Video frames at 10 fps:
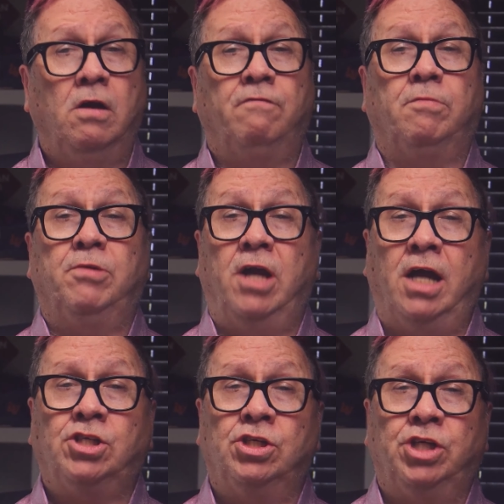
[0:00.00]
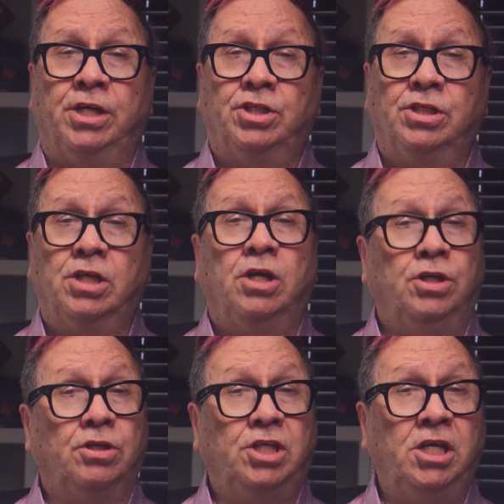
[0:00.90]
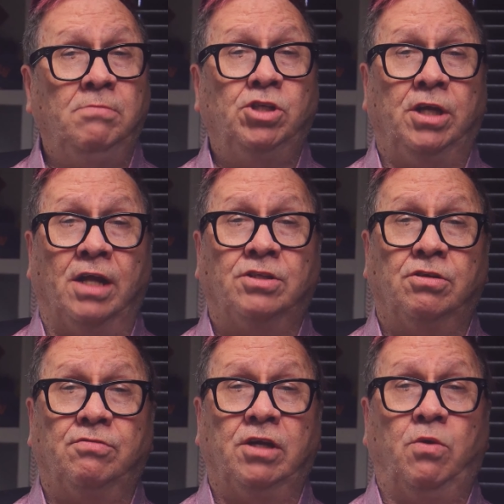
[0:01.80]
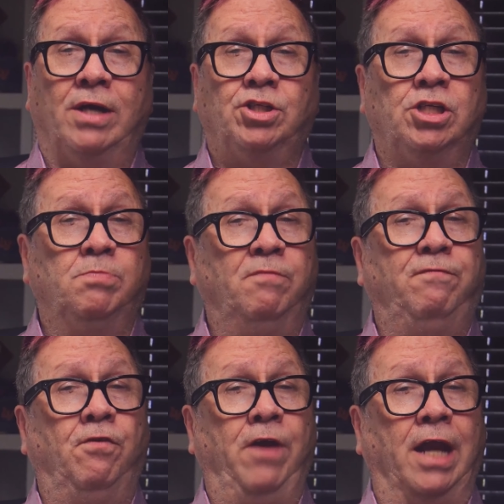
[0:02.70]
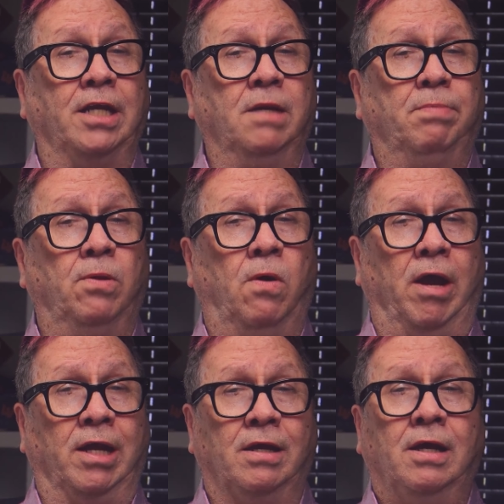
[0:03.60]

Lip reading: For production changes, your team should answer 3 questions before any deploy.